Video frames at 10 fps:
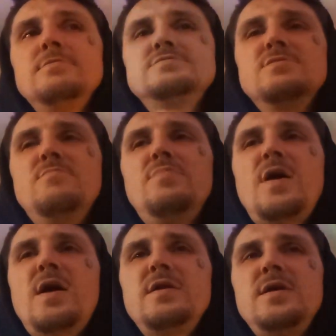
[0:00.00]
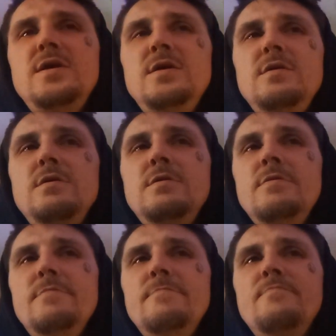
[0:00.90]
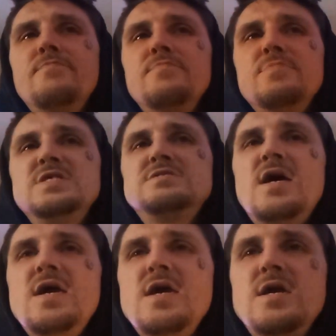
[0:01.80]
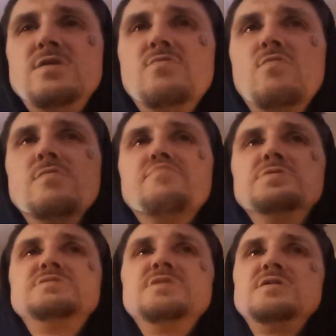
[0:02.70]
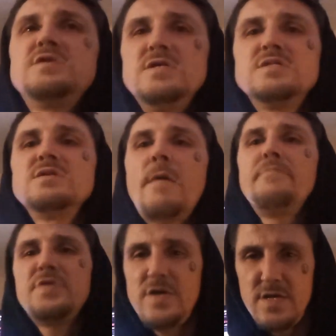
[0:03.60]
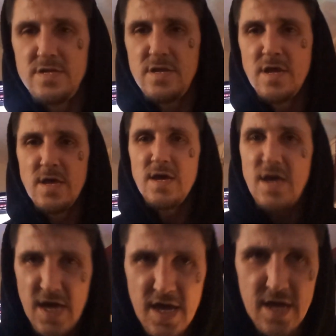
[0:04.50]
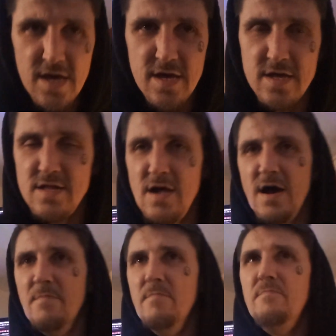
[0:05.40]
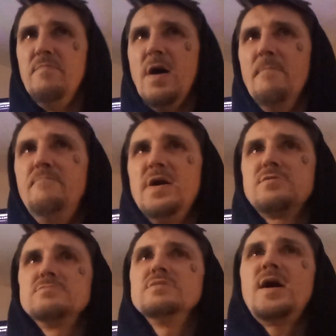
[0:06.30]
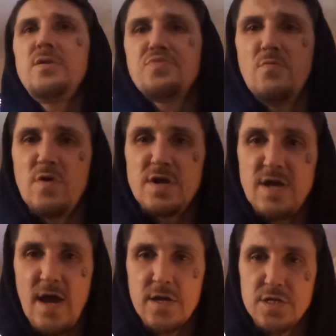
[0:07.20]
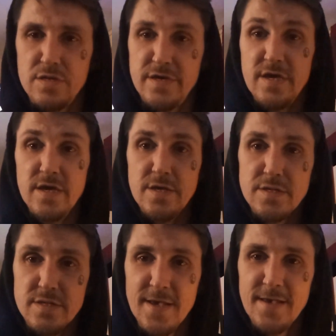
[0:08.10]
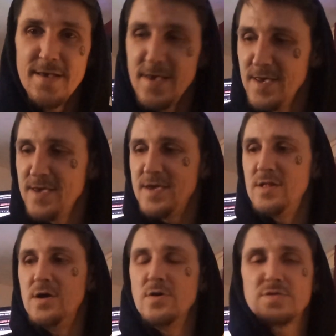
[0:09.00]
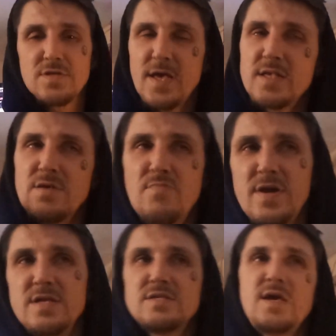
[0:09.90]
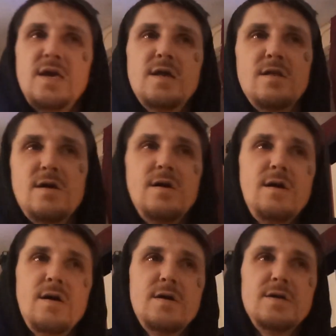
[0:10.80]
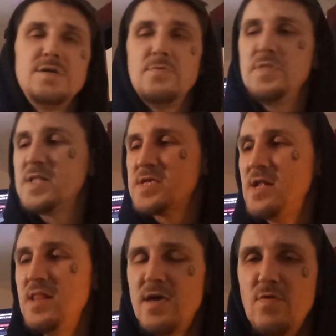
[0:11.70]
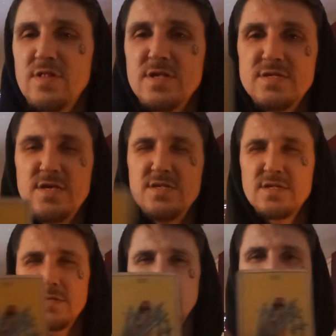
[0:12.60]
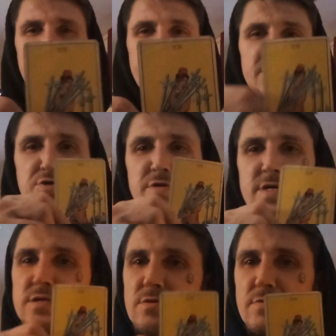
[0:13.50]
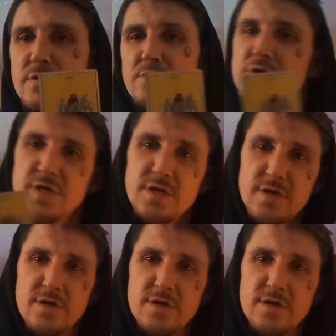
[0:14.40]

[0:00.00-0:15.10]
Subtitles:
somebody saying or presenting something in a better light than what it actually is. So like somebody saying, and that's kind of like what this is a little bit of a trickster energy,